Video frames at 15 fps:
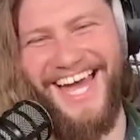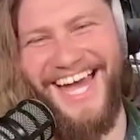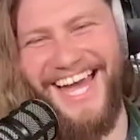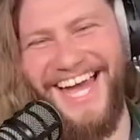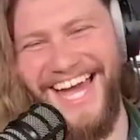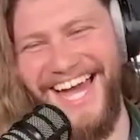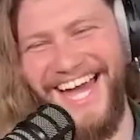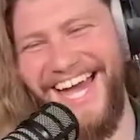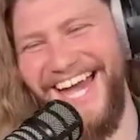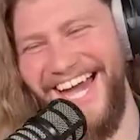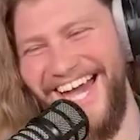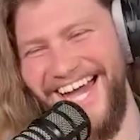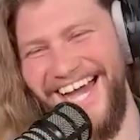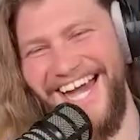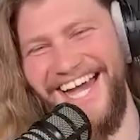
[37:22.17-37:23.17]

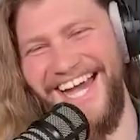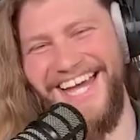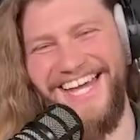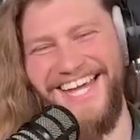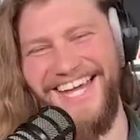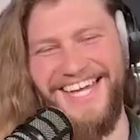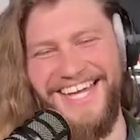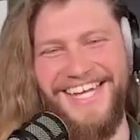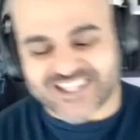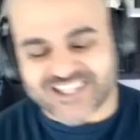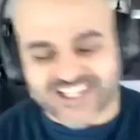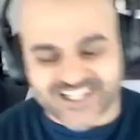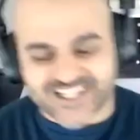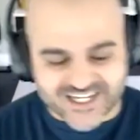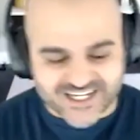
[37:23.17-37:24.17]
But I think
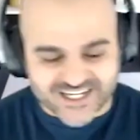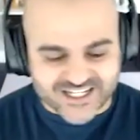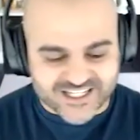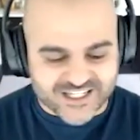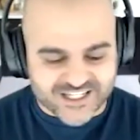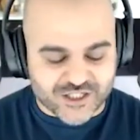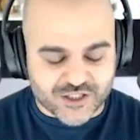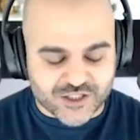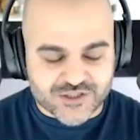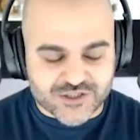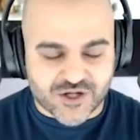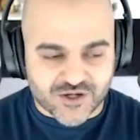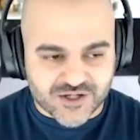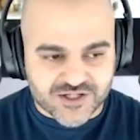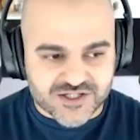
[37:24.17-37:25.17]
you're
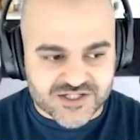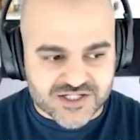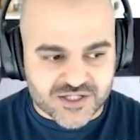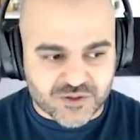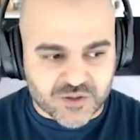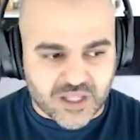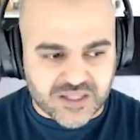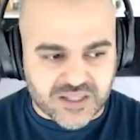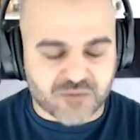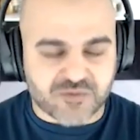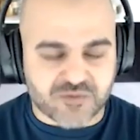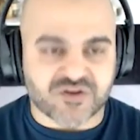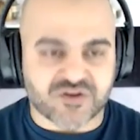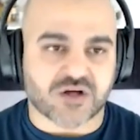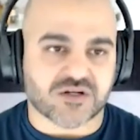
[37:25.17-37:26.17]
starting to see, I think
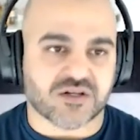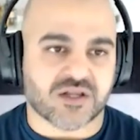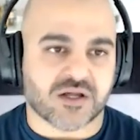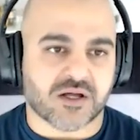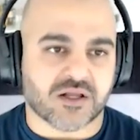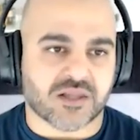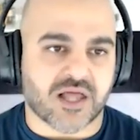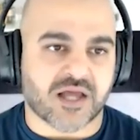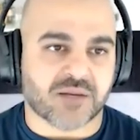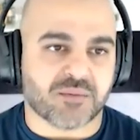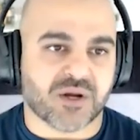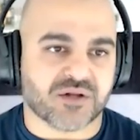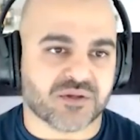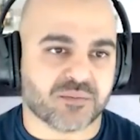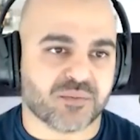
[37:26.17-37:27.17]
we've talked a lot
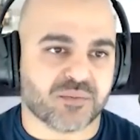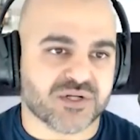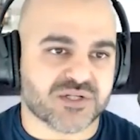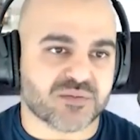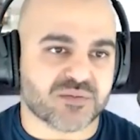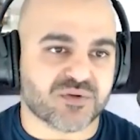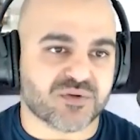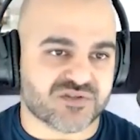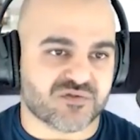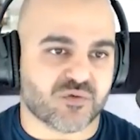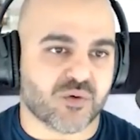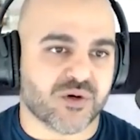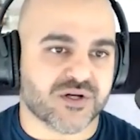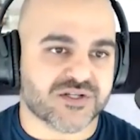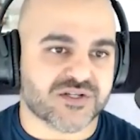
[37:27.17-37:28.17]
about the principles of
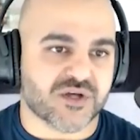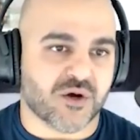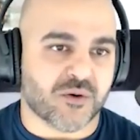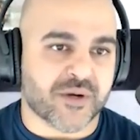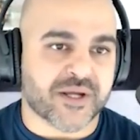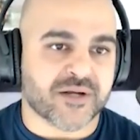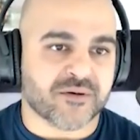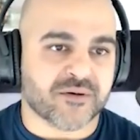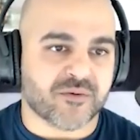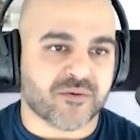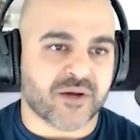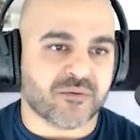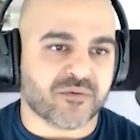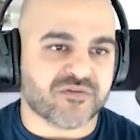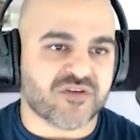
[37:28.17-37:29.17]
where it's going,
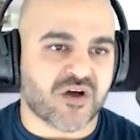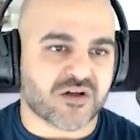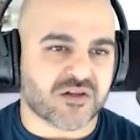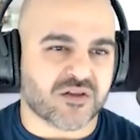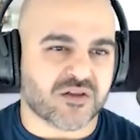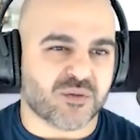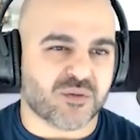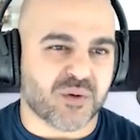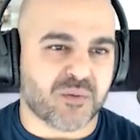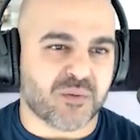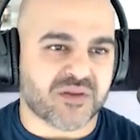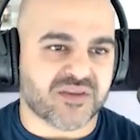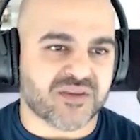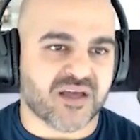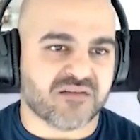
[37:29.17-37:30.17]
right? We've talked a little bit
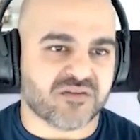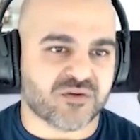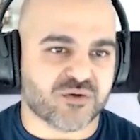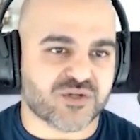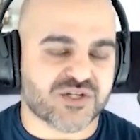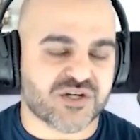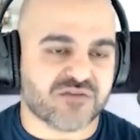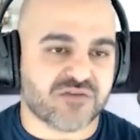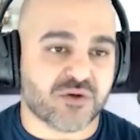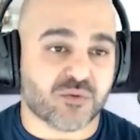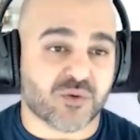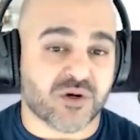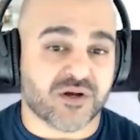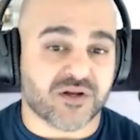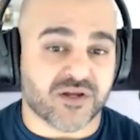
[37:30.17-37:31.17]
about the evolution of it,
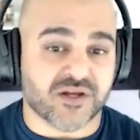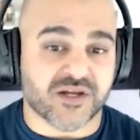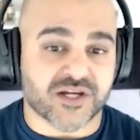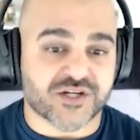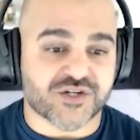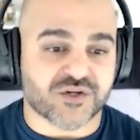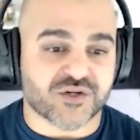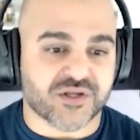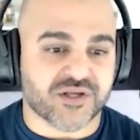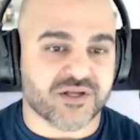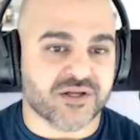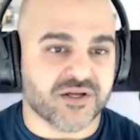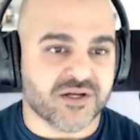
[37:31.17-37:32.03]
where it initially,